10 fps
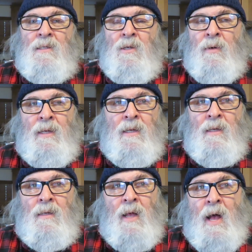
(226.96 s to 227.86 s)
and so he
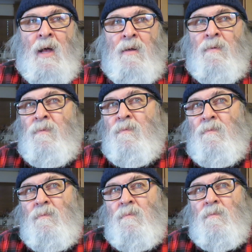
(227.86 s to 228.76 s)
didn't have
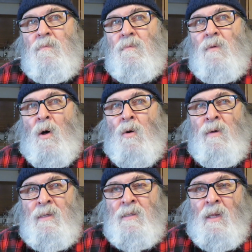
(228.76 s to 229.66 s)
always